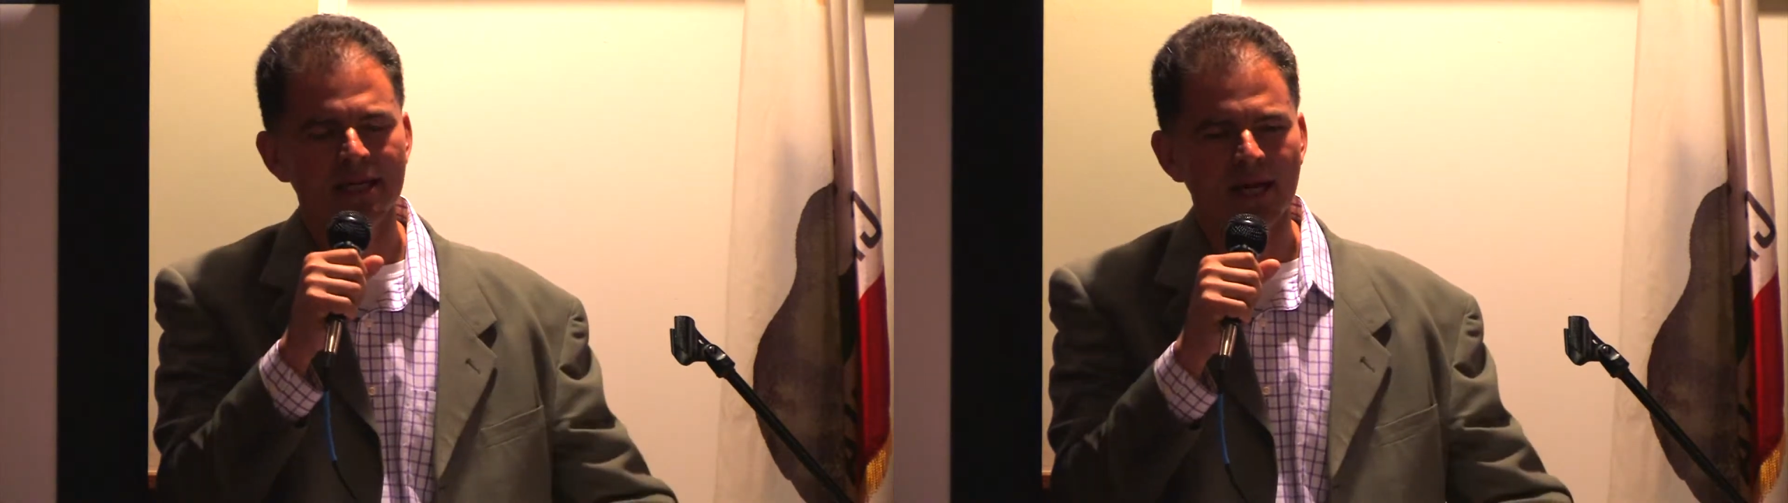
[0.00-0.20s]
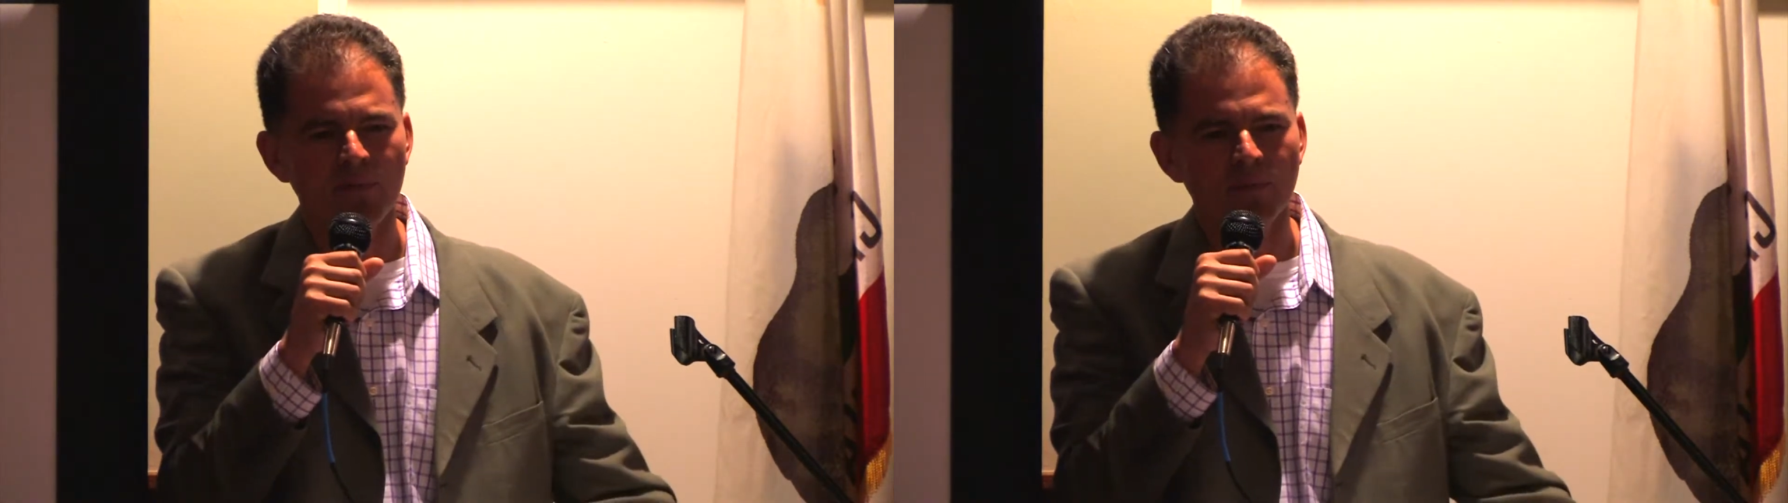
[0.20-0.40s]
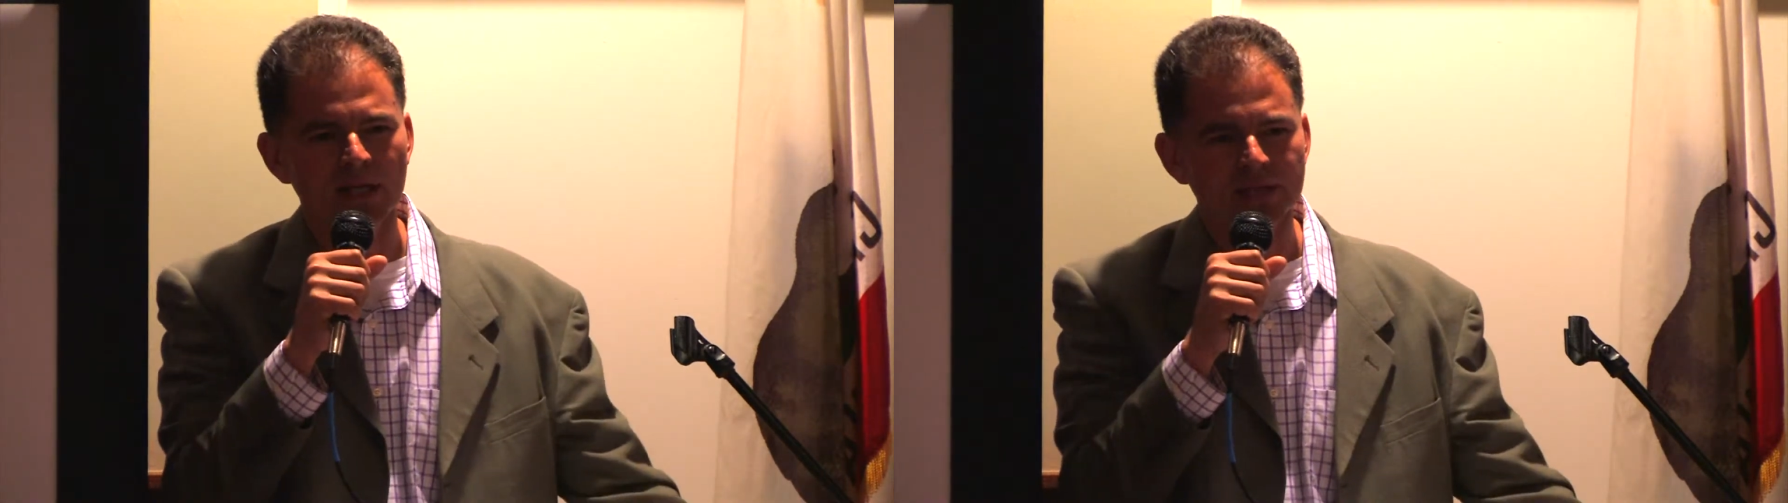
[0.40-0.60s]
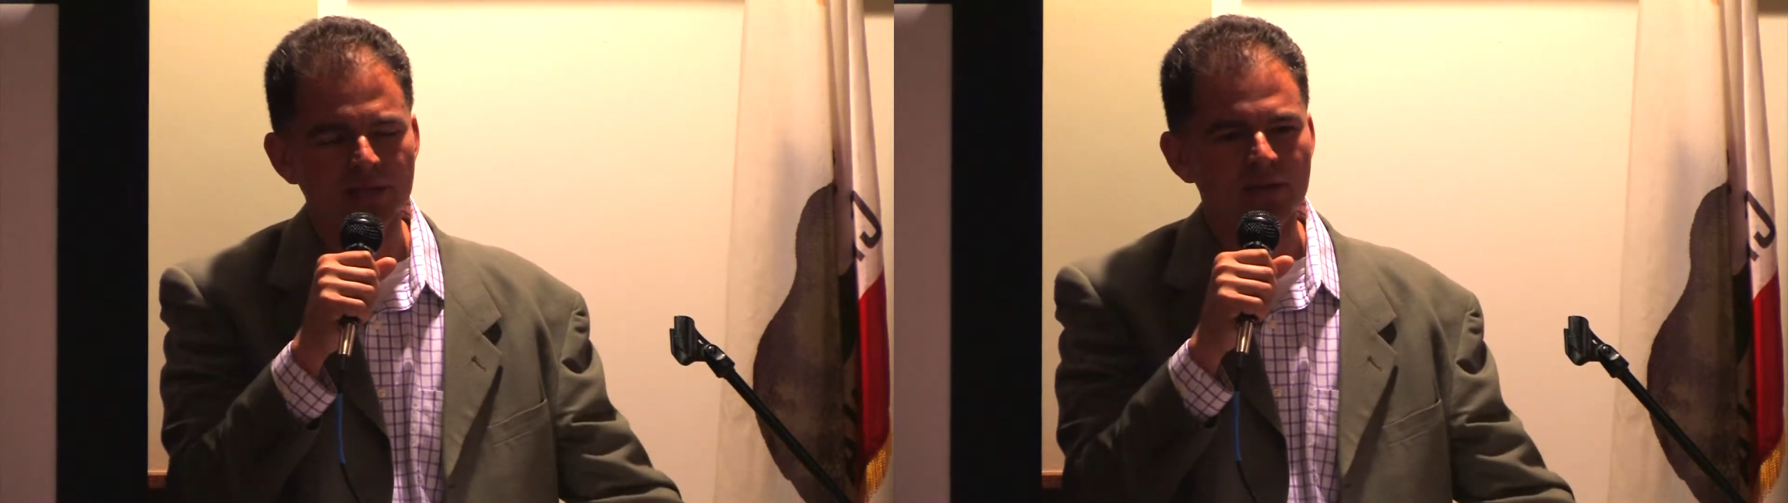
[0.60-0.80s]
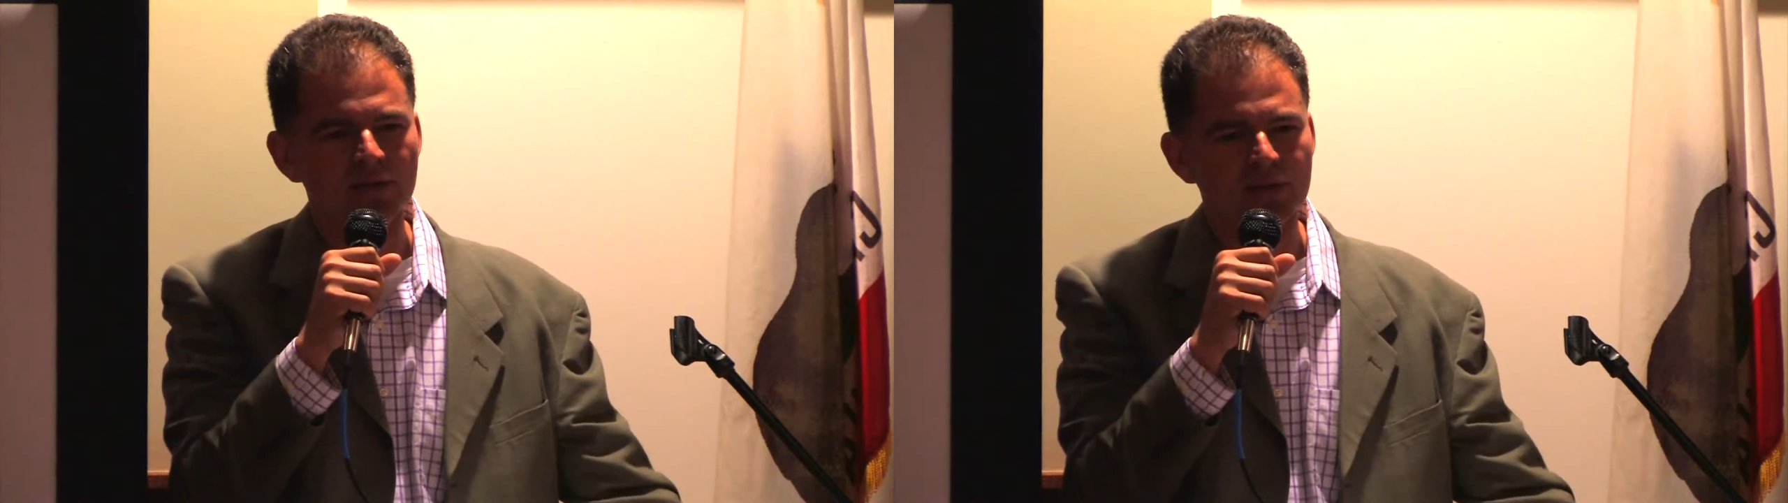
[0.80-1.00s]
I'm willing
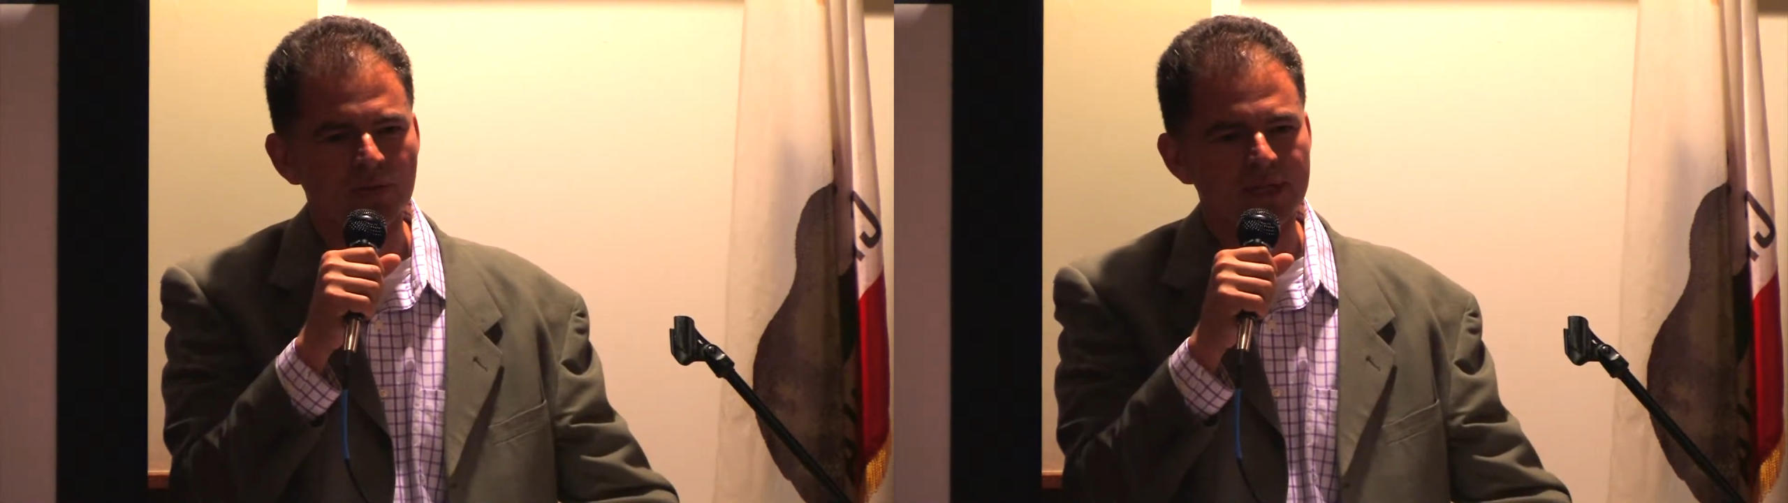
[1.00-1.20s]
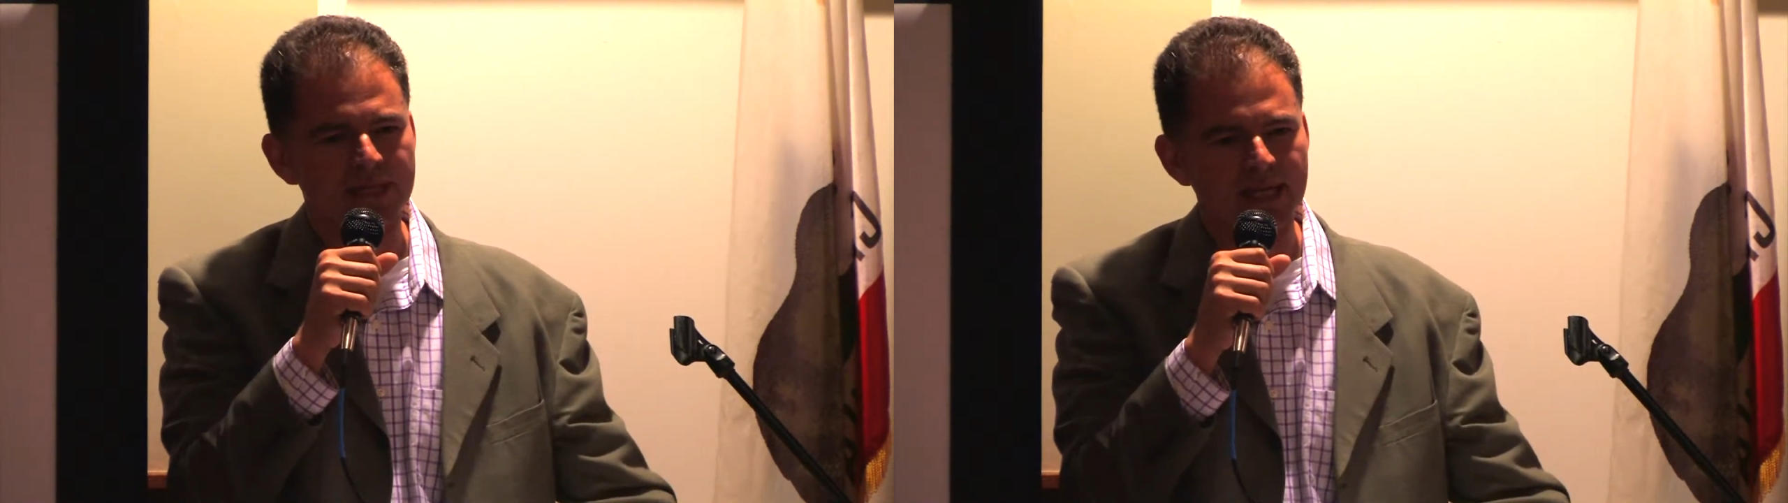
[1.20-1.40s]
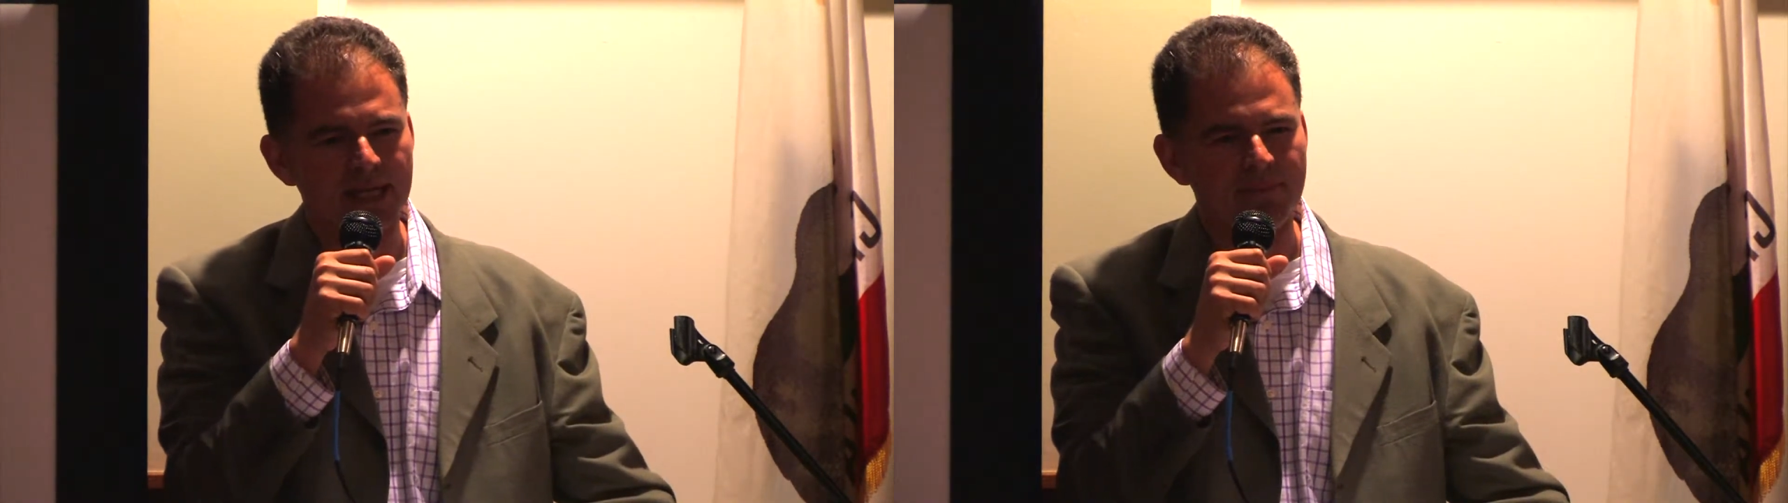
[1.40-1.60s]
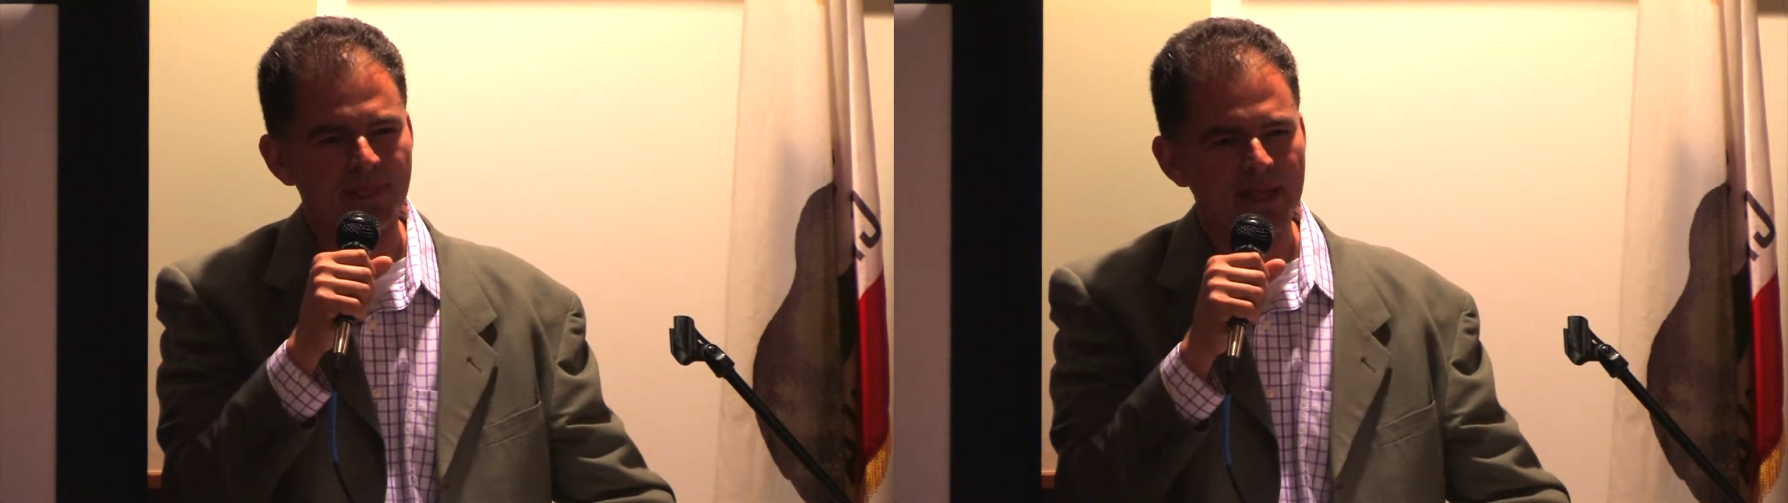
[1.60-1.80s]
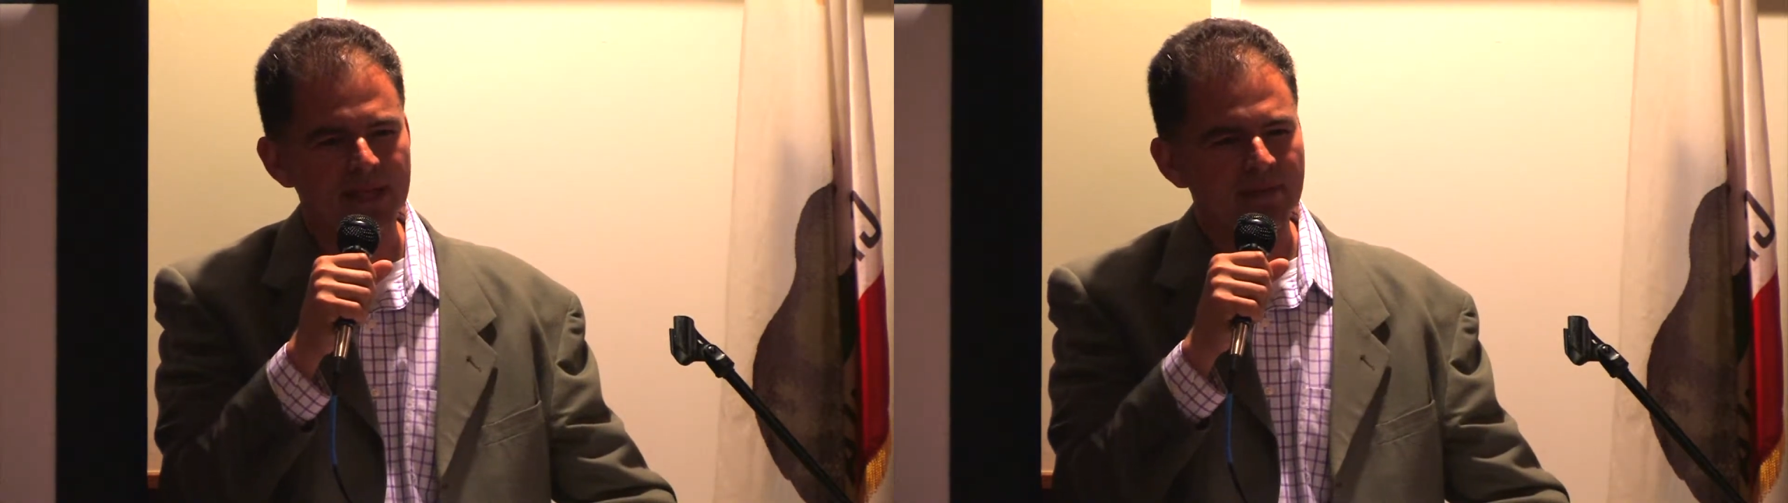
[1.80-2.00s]
to go through it again.